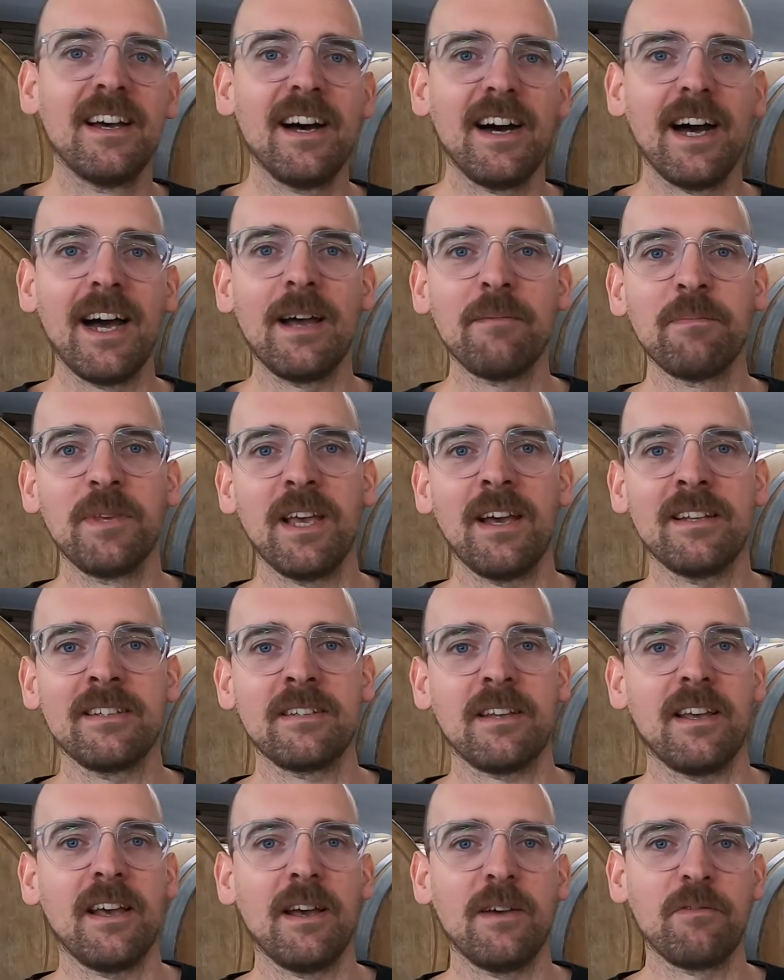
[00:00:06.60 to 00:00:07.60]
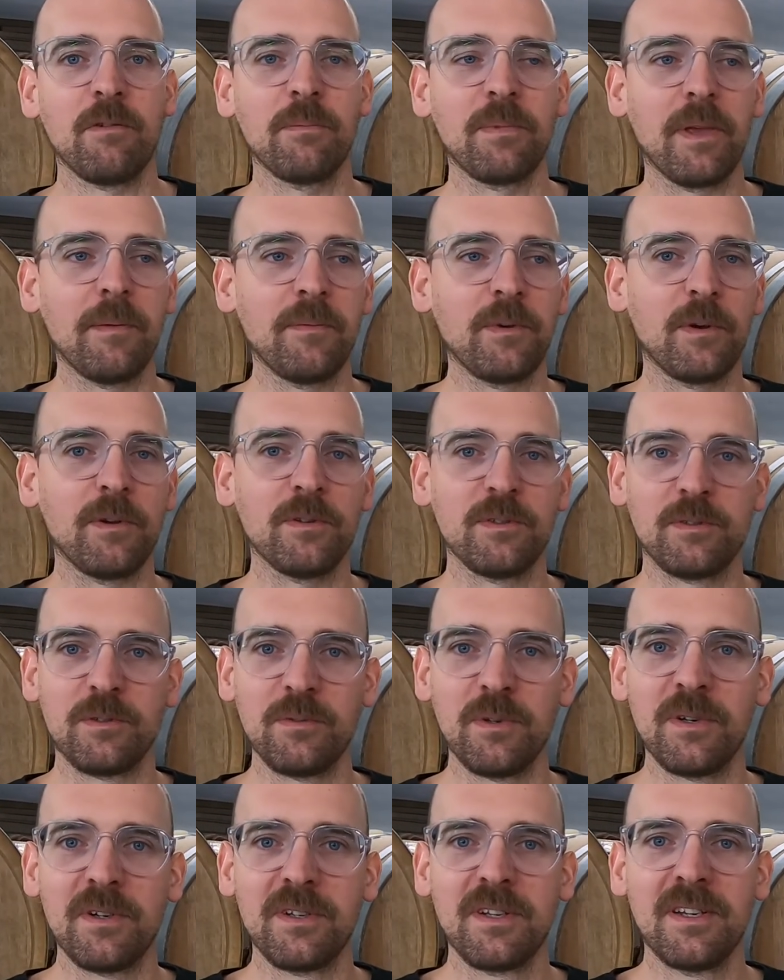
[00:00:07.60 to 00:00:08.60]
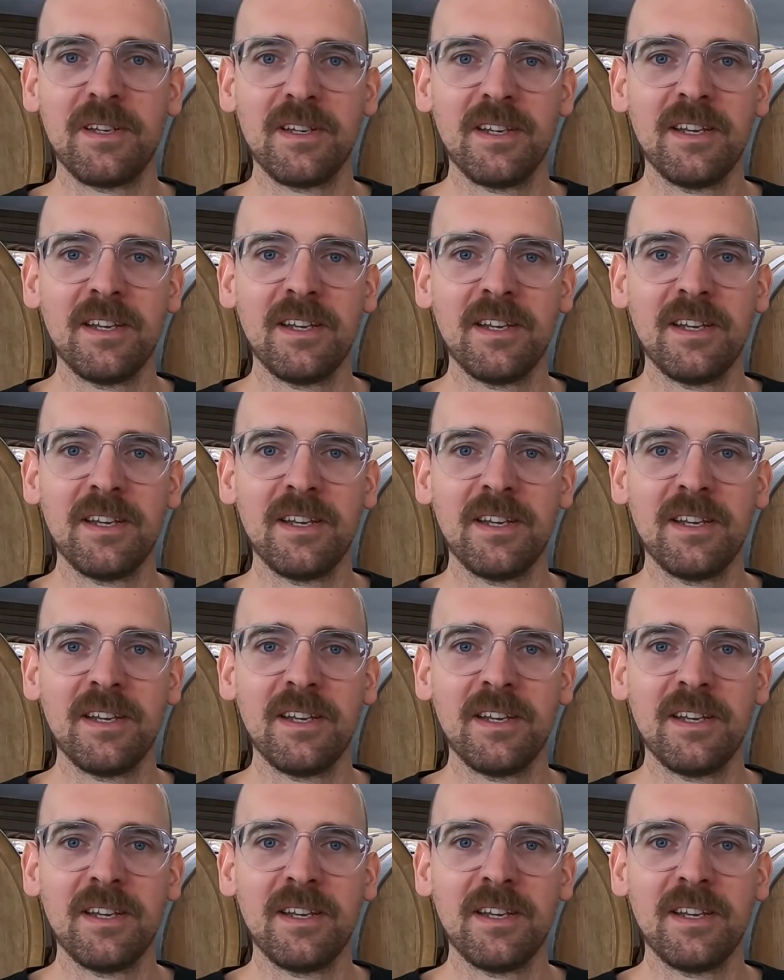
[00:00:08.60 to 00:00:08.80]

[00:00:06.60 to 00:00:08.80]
I'm Jan from Kemker Kultuur